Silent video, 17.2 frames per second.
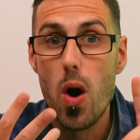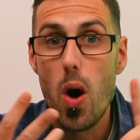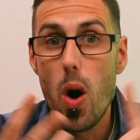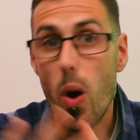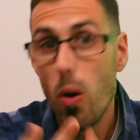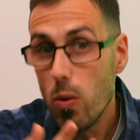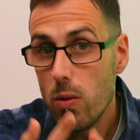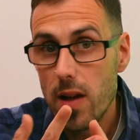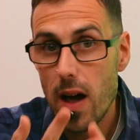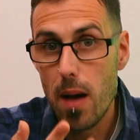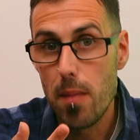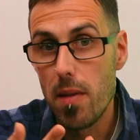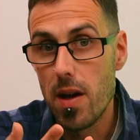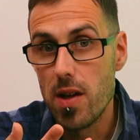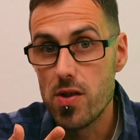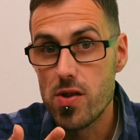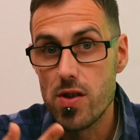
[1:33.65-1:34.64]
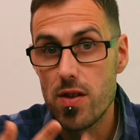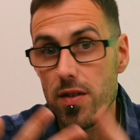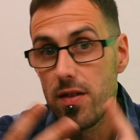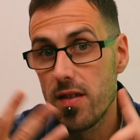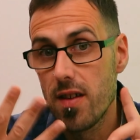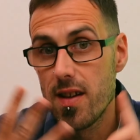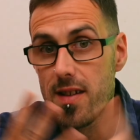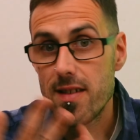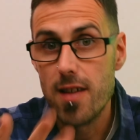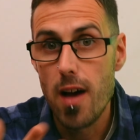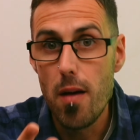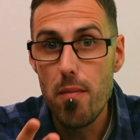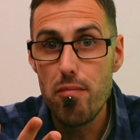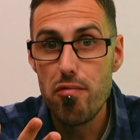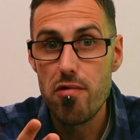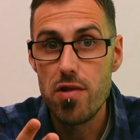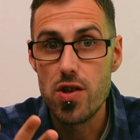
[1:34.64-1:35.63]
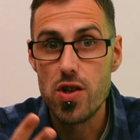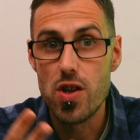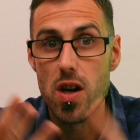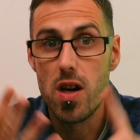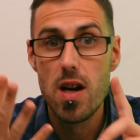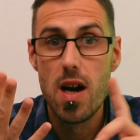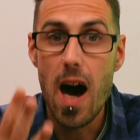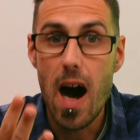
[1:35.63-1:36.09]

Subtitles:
hole dimensions, temperature,